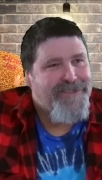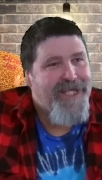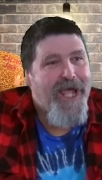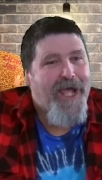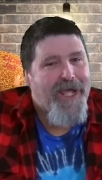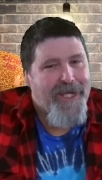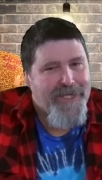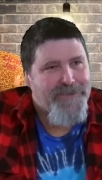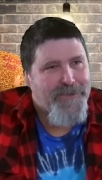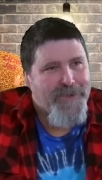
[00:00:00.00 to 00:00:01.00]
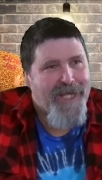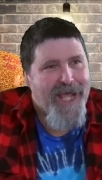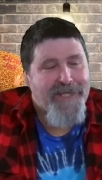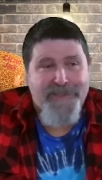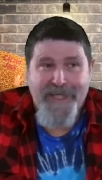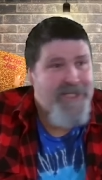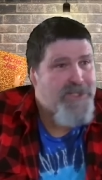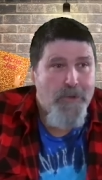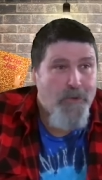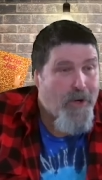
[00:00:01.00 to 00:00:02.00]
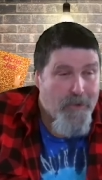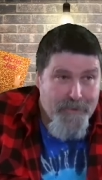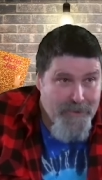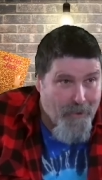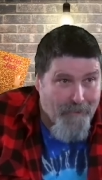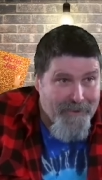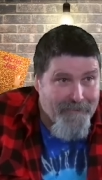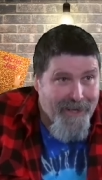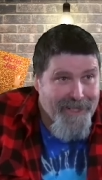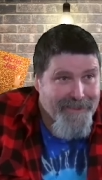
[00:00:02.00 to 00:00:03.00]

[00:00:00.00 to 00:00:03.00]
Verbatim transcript: Yeah, it certainly has. So he's no longer with Darby, right?